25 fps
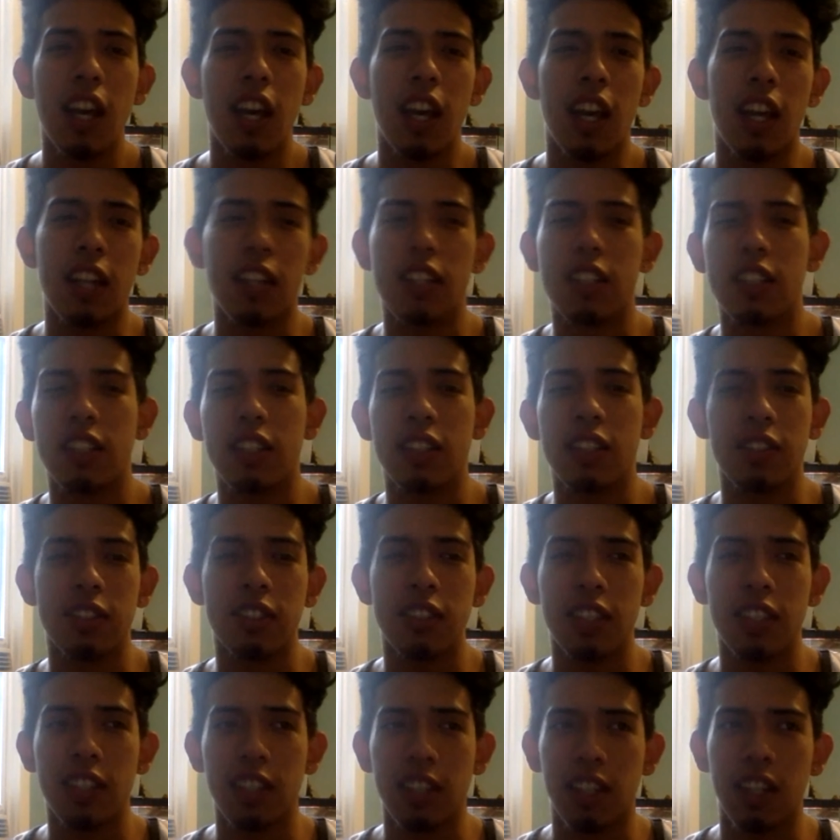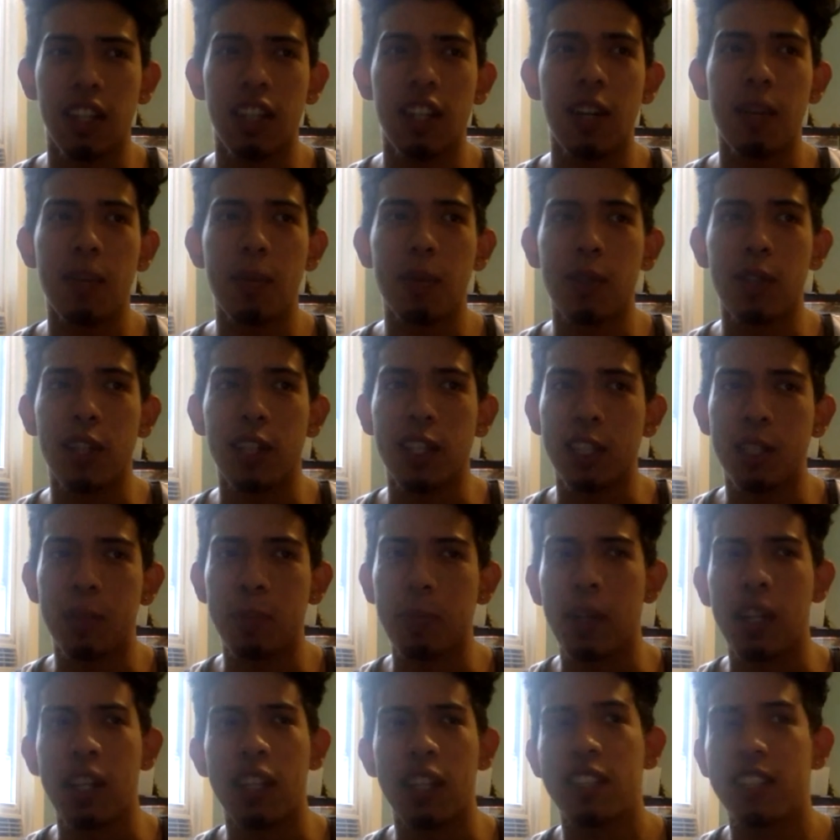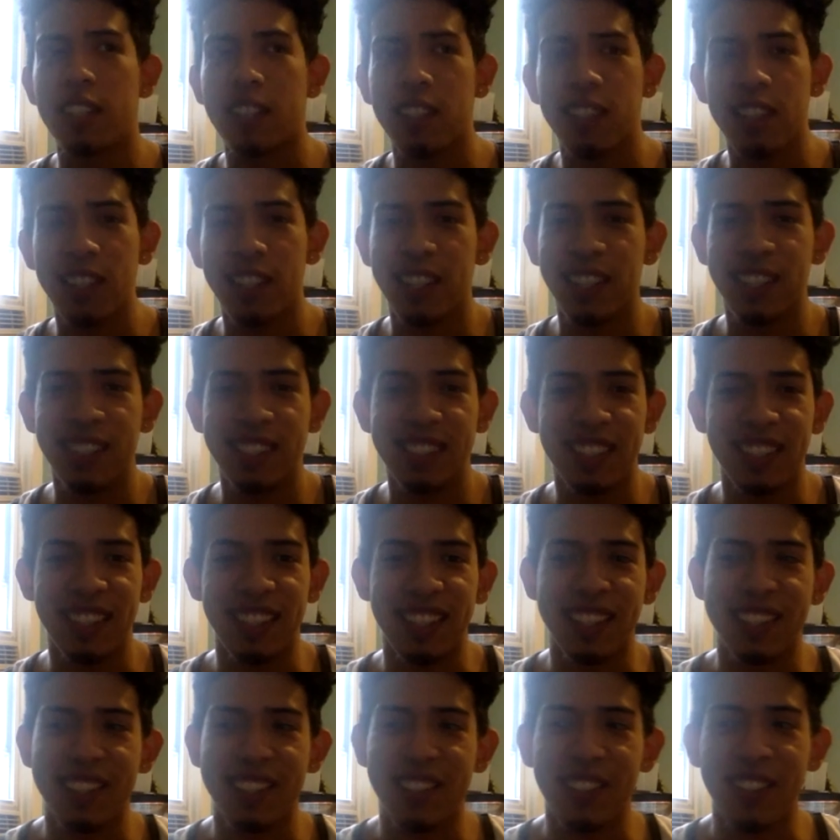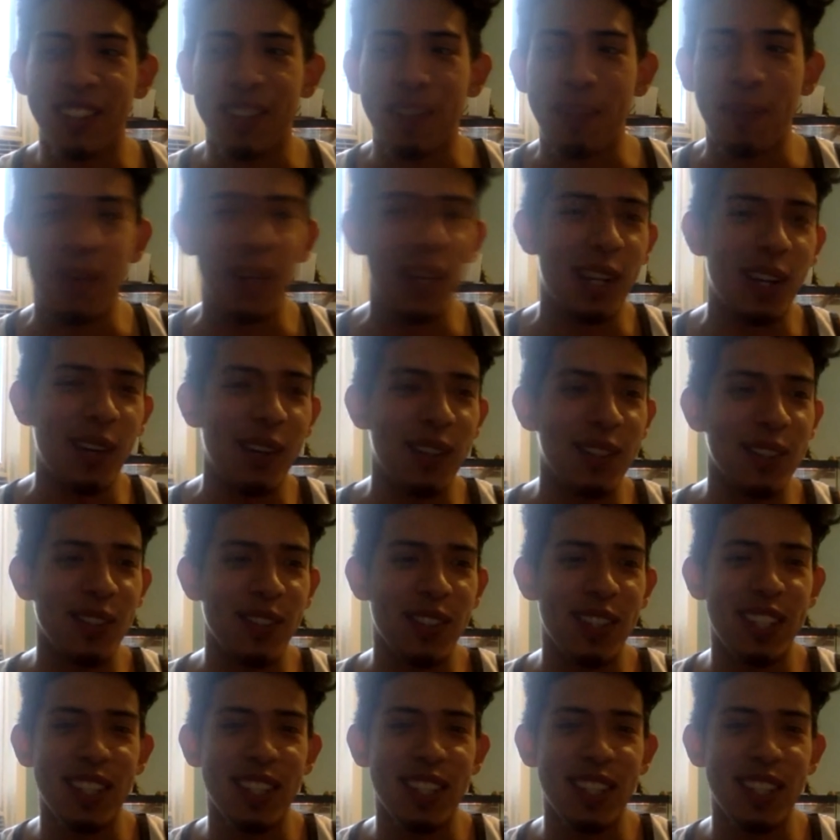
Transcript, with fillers: and she'll see like a couple like spicy things, and she'll like bring it up to me.